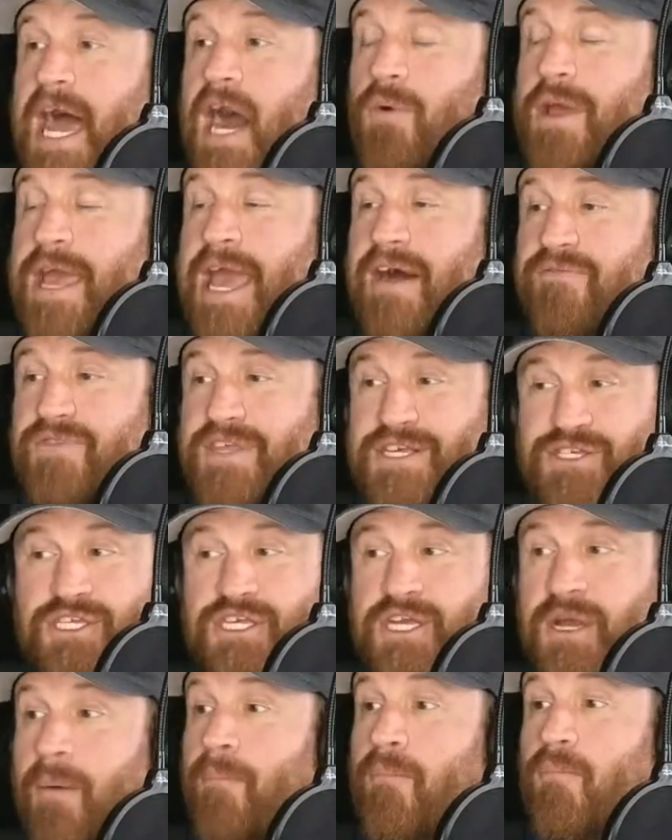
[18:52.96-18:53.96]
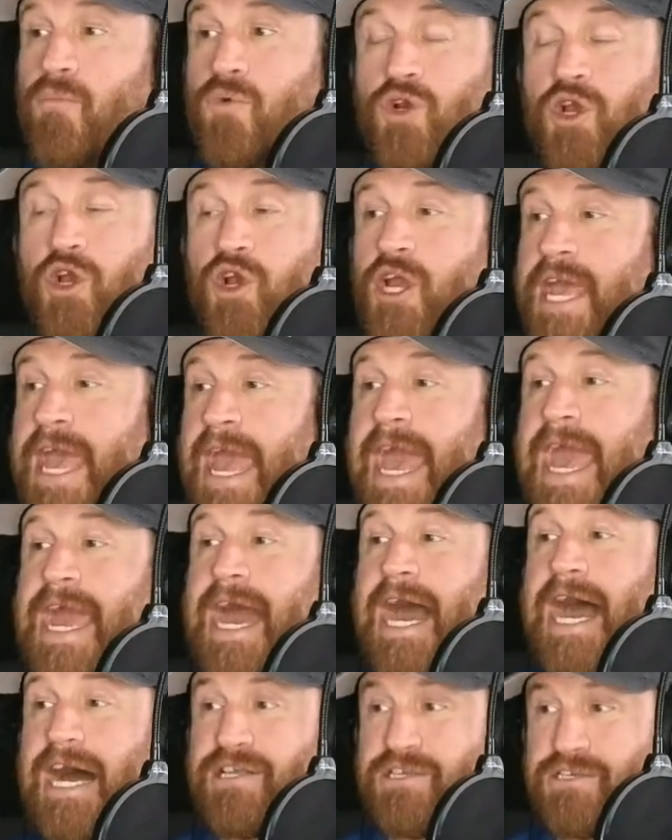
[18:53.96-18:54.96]
now we have this
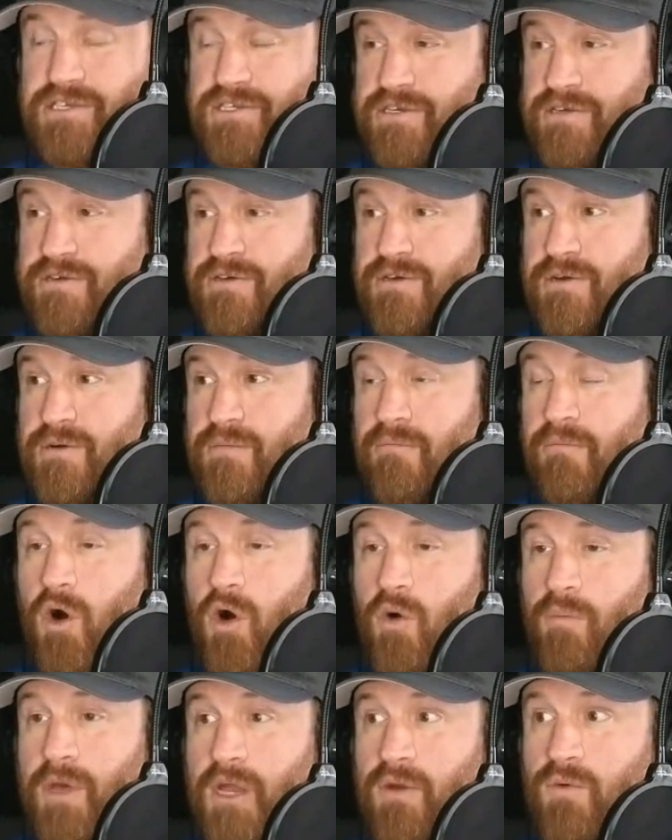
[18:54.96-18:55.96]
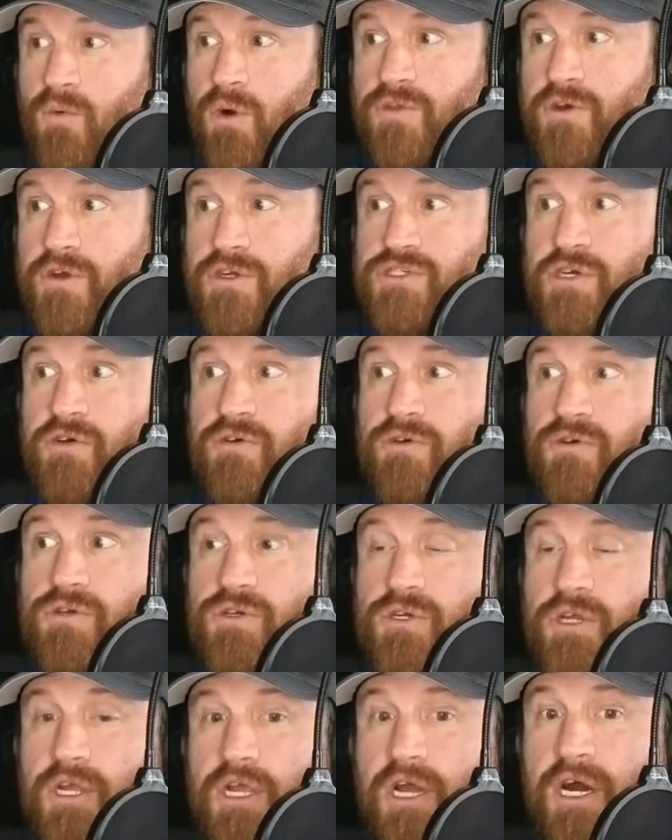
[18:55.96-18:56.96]
chaos moment where there's
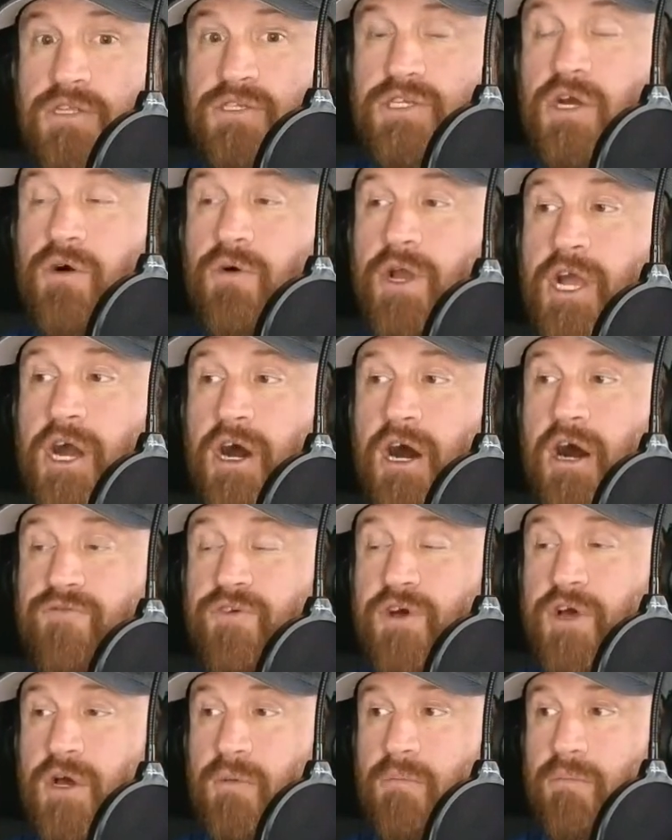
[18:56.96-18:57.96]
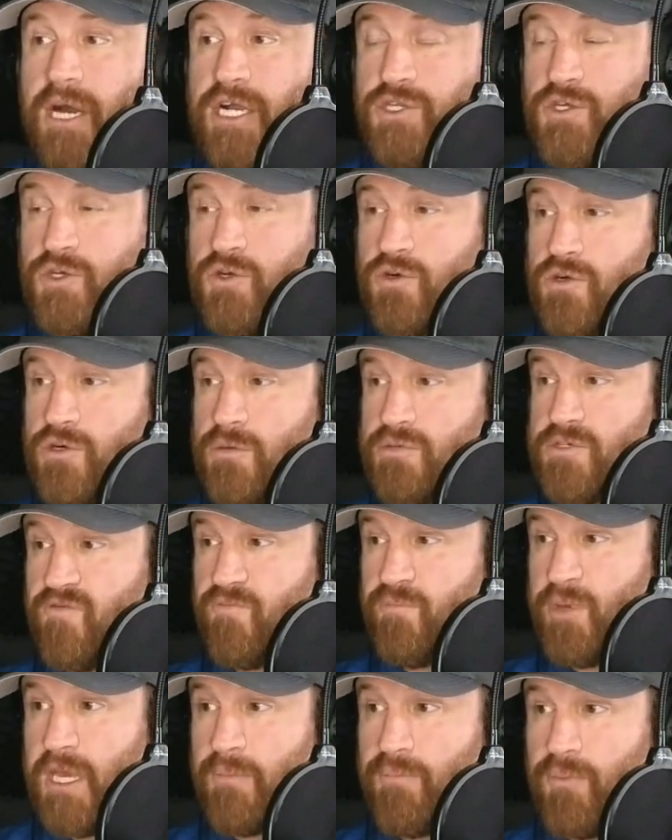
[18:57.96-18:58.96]
guns going off by two groups
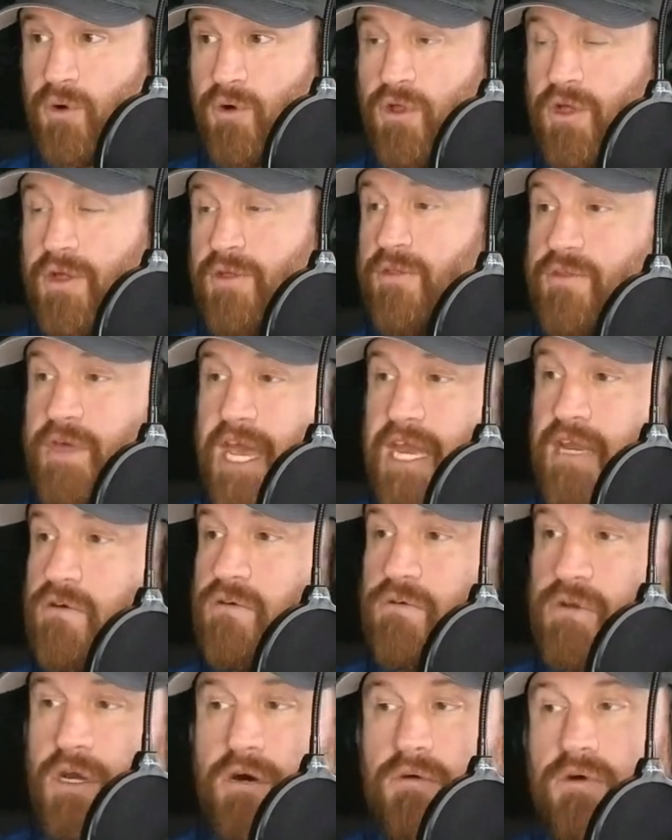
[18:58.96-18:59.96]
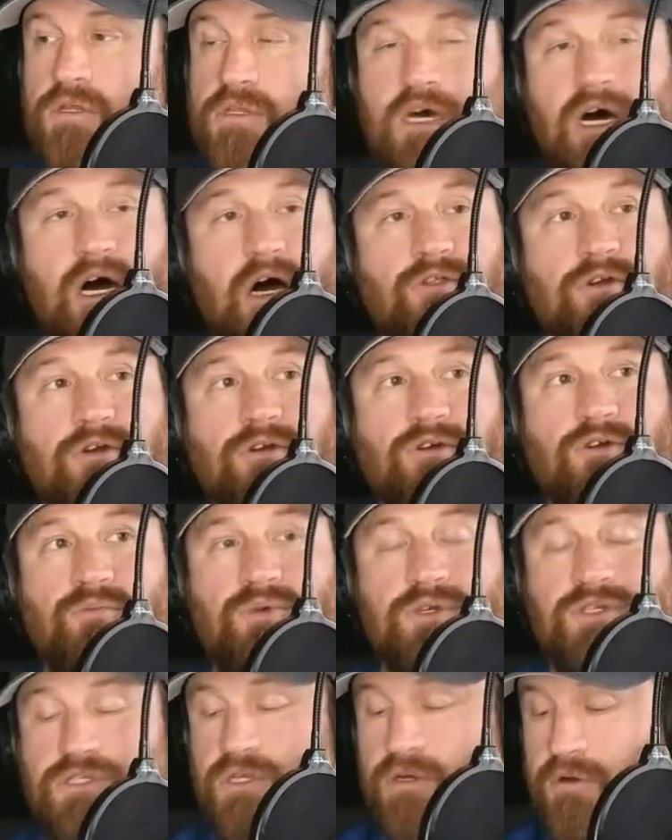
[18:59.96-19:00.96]
of people. They don't know what the other
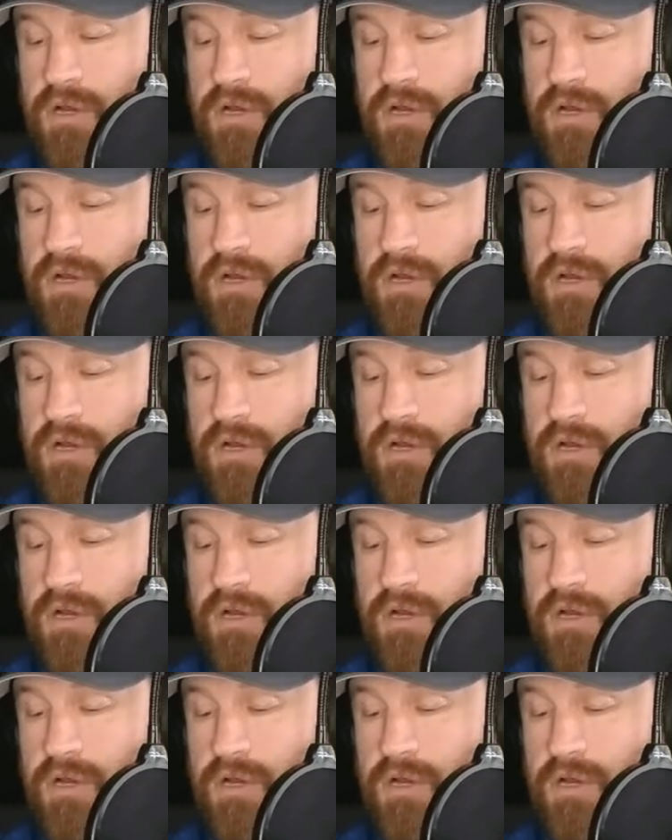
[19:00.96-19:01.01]
group is